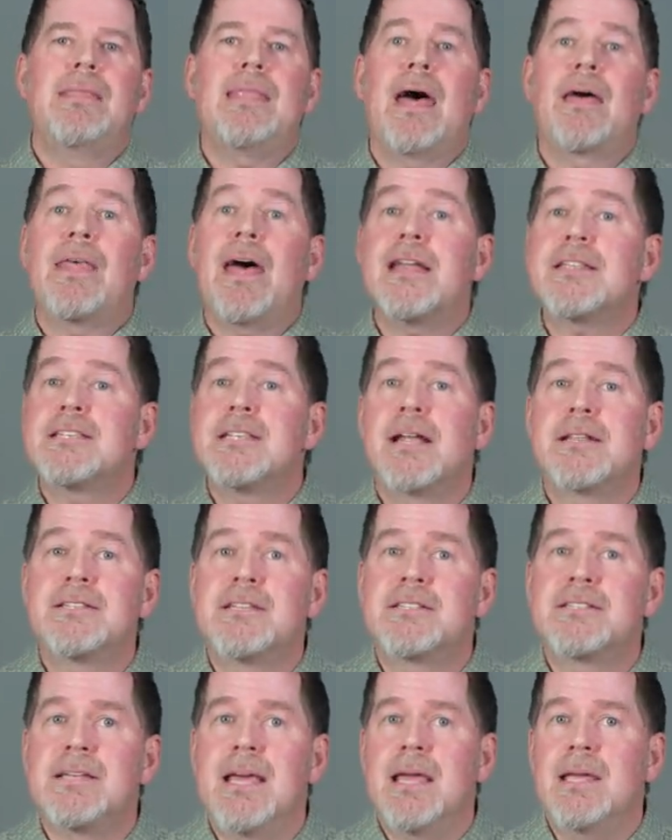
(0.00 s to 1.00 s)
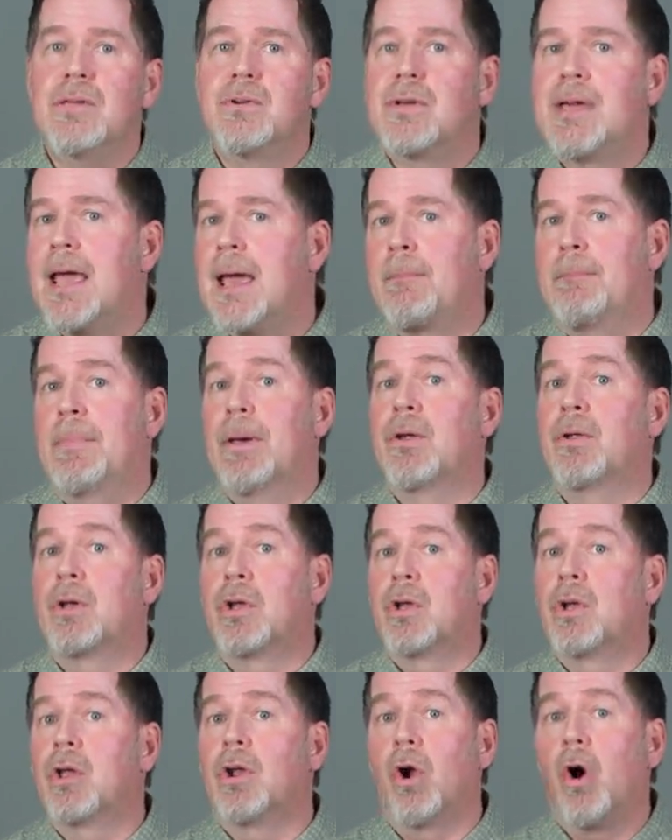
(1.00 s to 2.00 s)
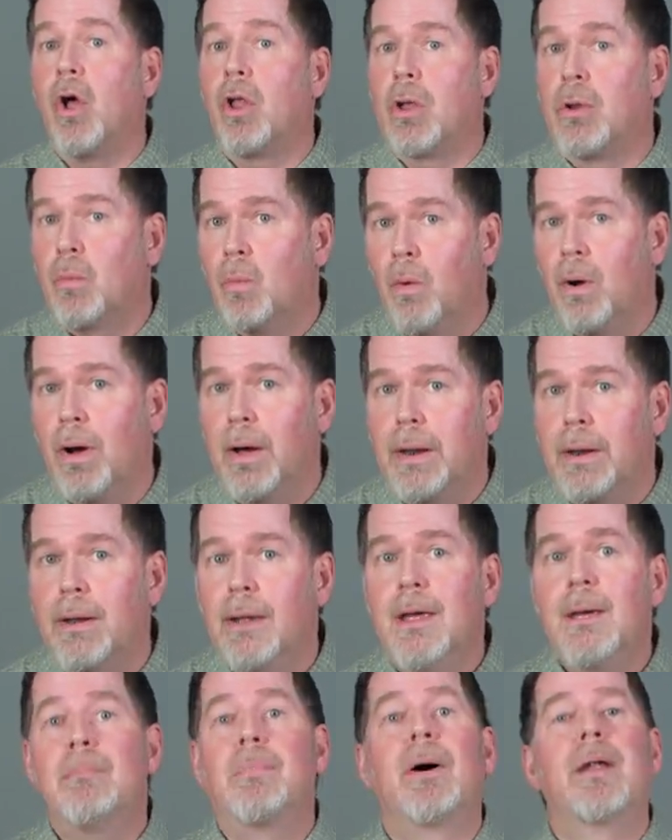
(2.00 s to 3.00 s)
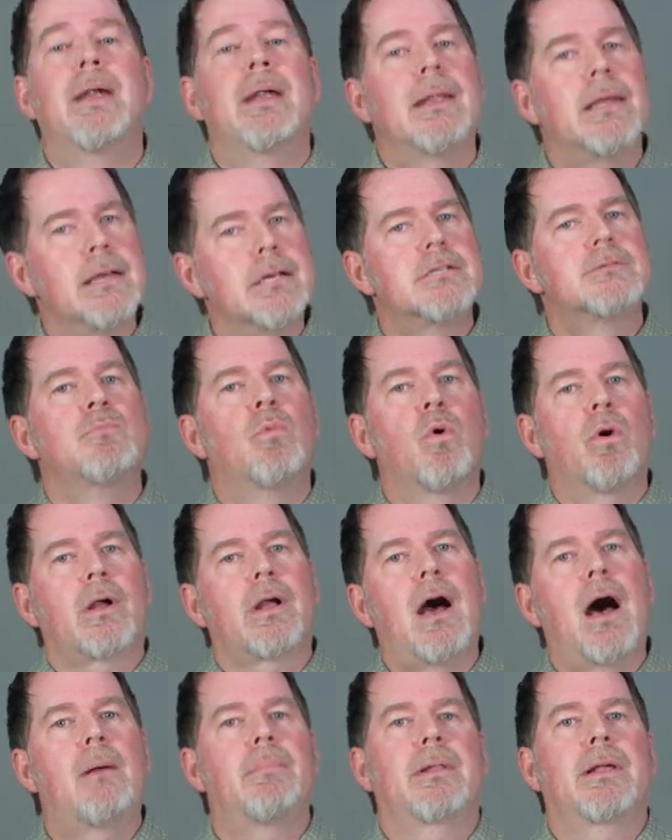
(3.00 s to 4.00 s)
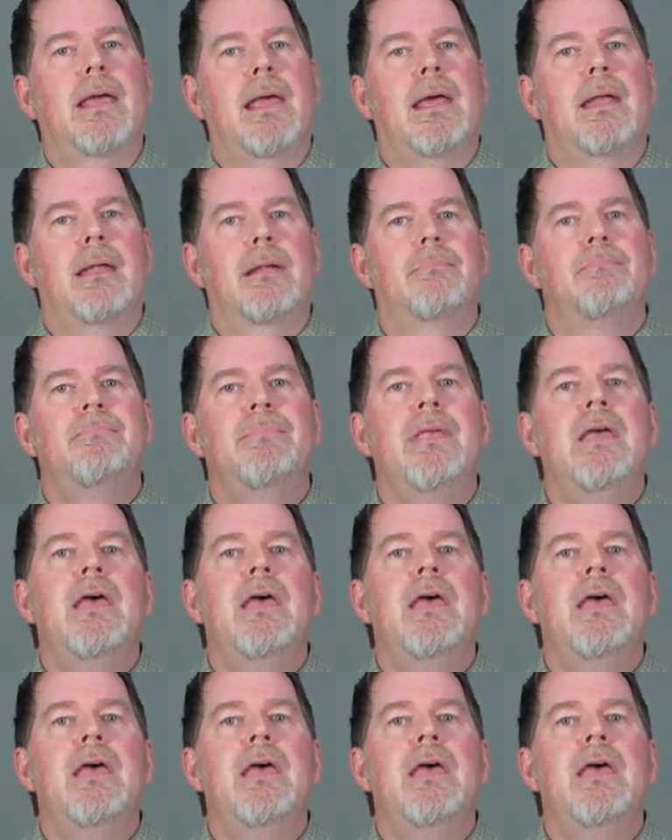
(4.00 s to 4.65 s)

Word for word: Now, that's not to say you can't build a good all-in-one, but it is more complicated.